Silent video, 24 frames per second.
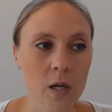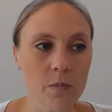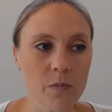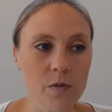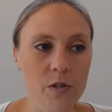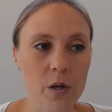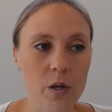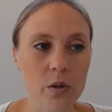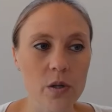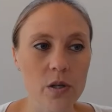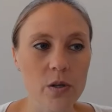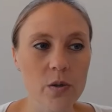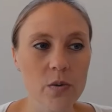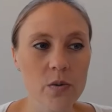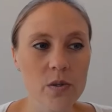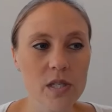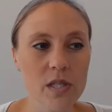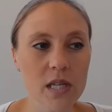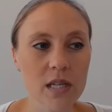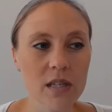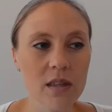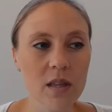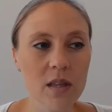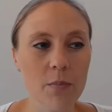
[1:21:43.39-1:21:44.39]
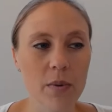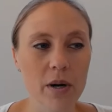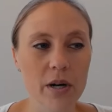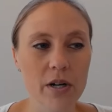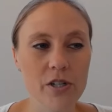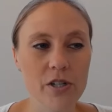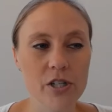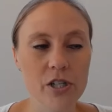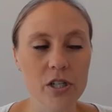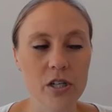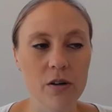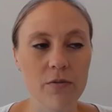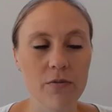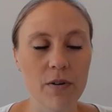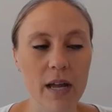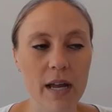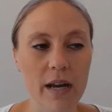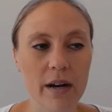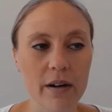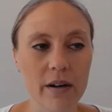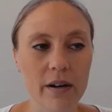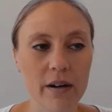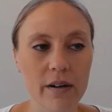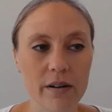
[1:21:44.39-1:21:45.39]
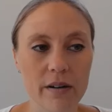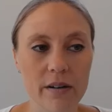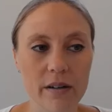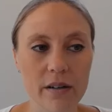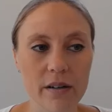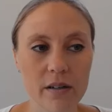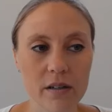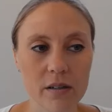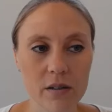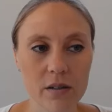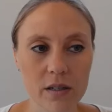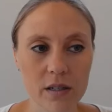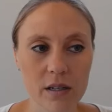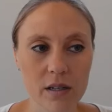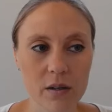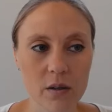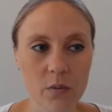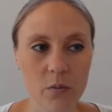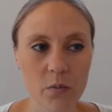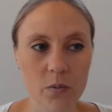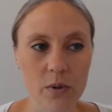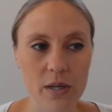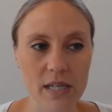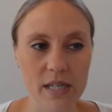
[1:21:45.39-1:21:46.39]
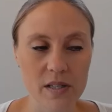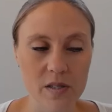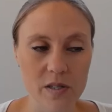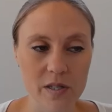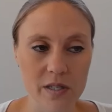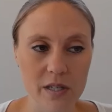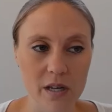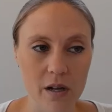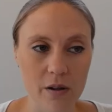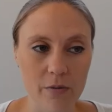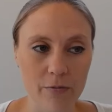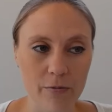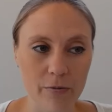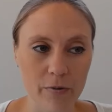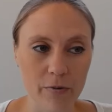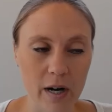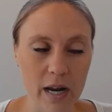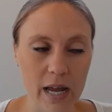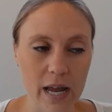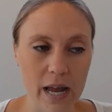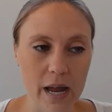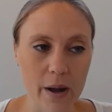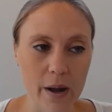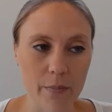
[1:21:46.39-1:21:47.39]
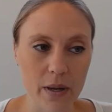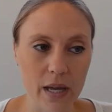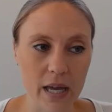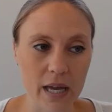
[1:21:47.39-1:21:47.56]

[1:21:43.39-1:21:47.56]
So using the margin of error, we can solve for m.